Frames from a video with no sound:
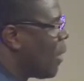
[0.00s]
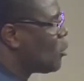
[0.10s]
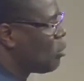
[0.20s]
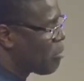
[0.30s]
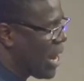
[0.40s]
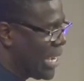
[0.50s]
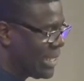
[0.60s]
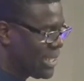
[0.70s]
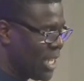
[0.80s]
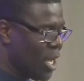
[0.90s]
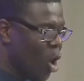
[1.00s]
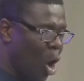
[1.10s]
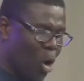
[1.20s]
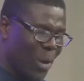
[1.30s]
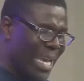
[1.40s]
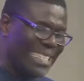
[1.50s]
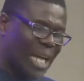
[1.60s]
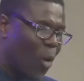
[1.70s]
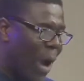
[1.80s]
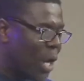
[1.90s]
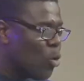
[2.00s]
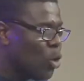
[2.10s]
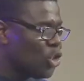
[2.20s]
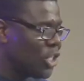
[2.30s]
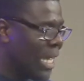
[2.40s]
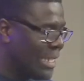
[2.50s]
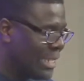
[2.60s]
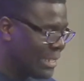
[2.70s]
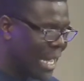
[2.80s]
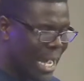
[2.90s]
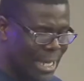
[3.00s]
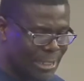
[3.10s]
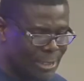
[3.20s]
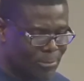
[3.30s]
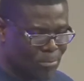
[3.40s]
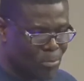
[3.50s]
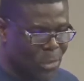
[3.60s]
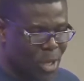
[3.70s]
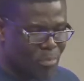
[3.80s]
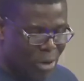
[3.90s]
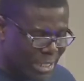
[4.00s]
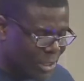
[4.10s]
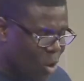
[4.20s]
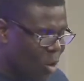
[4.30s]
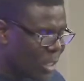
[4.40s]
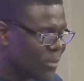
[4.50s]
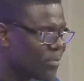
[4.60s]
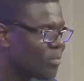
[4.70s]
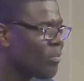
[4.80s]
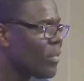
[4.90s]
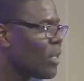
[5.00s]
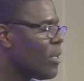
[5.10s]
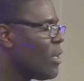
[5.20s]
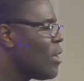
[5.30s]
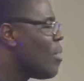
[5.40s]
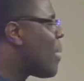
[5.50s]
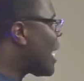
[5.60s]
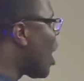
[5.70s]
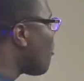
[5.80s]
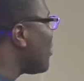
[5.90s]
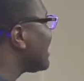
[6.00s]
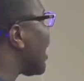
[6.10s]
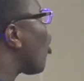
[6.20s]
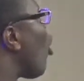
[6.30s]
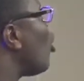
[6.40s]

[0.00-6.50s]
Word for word: to Christ. Oh, he is the one who changes us. Praise God. But now Peter goes